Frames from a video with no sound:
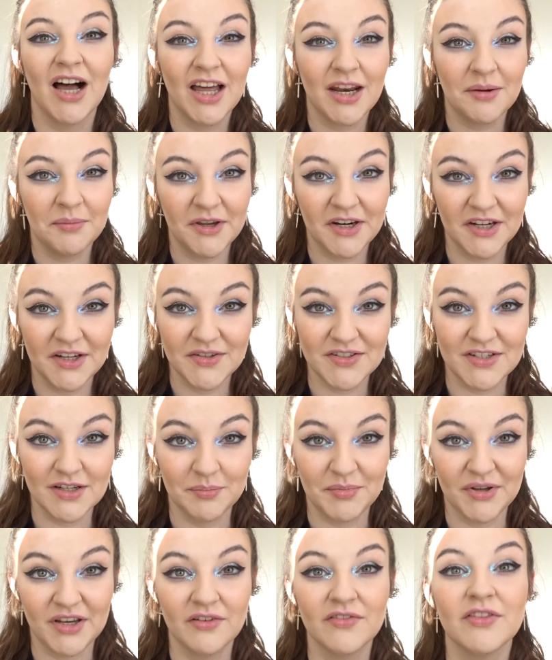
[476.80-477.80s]
And I'm going to use a
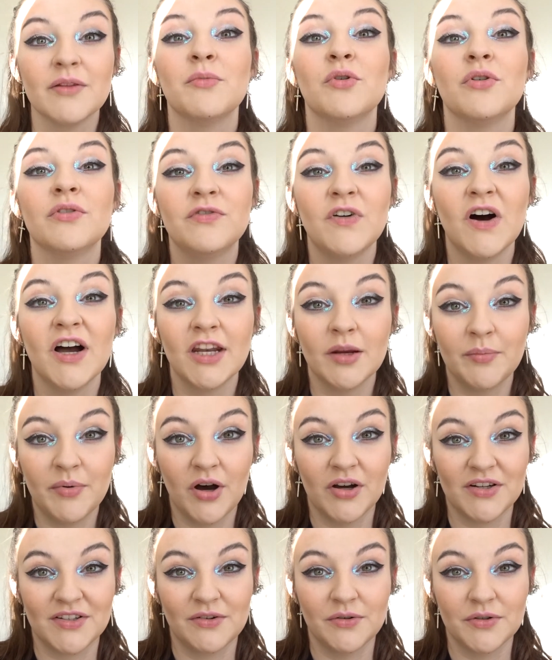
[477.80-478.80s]
bit of the more finer
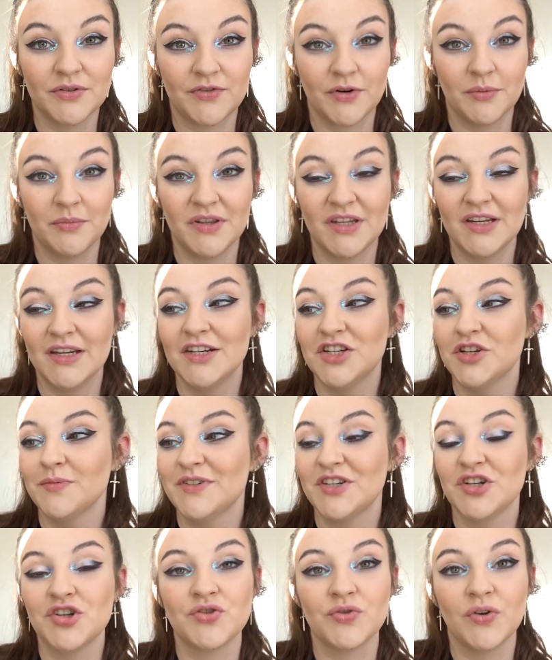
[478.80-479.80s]
particles from the
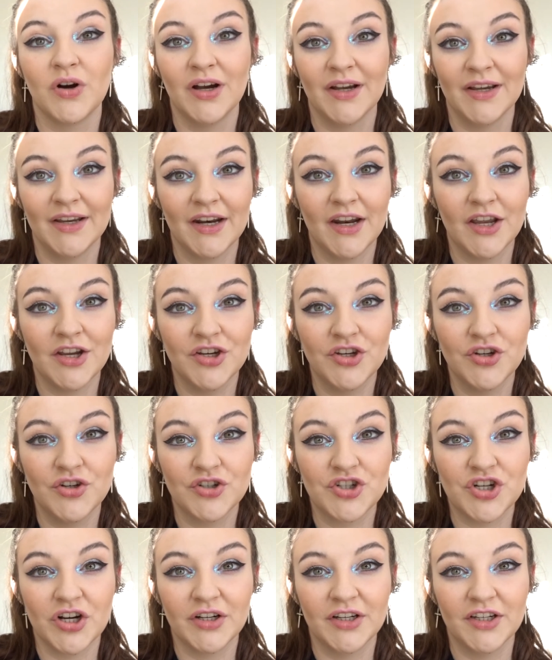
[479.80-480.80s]
Gypsy Shrine
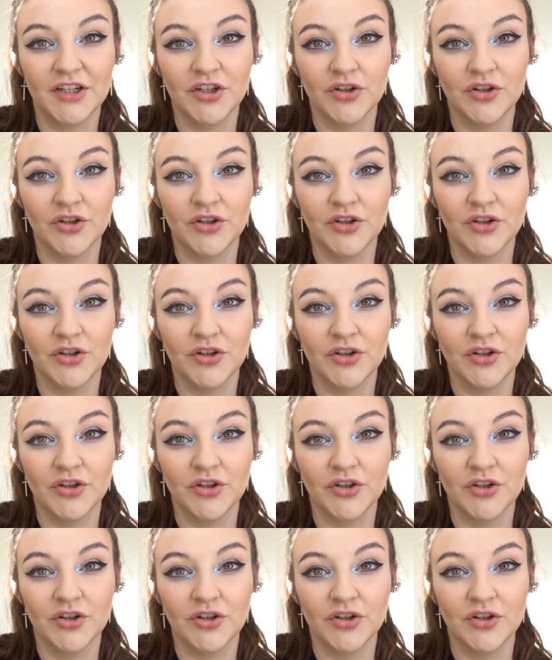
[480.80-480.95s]
Chunky